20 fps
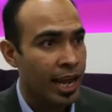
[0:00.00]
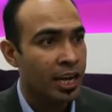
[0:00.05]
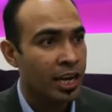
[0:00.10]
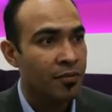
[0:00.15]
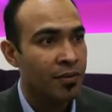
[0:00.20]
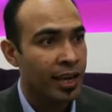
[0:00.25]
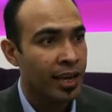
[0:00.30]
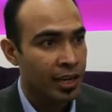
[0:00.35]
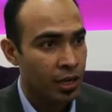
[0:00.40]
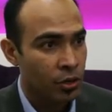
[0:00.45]

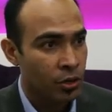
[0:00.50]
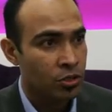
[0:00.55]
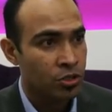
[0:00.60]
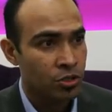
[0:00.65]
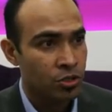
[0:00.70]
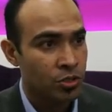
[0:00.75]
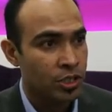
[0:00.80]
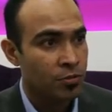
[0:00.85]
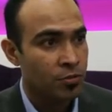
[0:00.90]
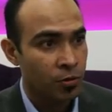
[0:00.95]
anywhere close
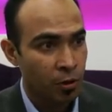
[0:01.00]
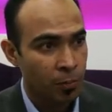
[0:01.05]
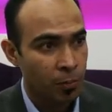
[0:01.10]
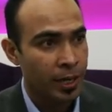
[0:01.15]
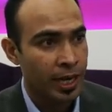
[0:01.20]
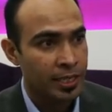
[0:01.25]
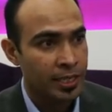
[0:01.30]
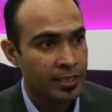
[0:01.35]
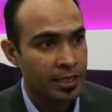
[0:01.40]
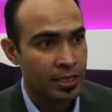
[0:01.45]
to its full
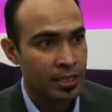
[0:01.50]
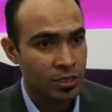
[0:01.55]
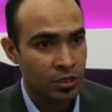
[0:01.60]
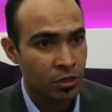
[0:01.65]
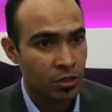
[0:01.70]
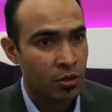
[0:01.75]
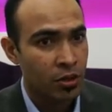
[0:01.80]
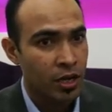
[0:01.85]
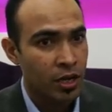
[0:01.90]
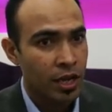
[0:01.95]
potential,
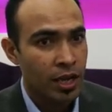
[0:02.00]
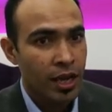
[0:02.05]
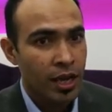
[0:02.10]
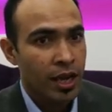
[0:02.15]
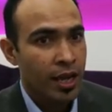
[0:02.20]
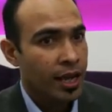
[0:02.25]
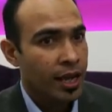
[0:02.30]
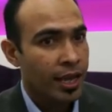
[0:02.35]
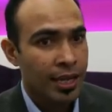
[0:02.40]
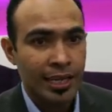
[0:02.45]
so
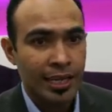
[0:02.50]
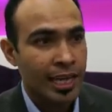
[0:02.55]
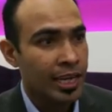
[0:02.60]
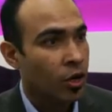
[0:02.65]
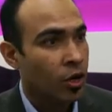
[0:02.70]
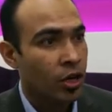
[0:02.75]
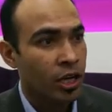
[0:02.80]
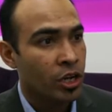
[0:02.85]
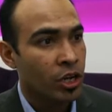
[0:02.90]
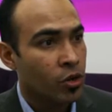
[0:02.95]
it
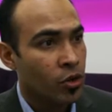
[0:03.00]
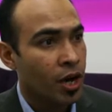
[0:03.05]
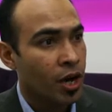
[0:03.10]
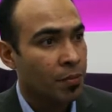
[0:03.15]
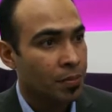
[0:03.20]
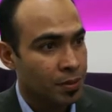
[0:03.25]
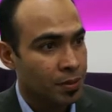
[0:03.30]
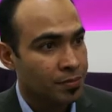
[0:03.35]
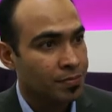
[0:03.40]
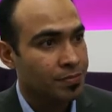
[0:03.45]
can only go up.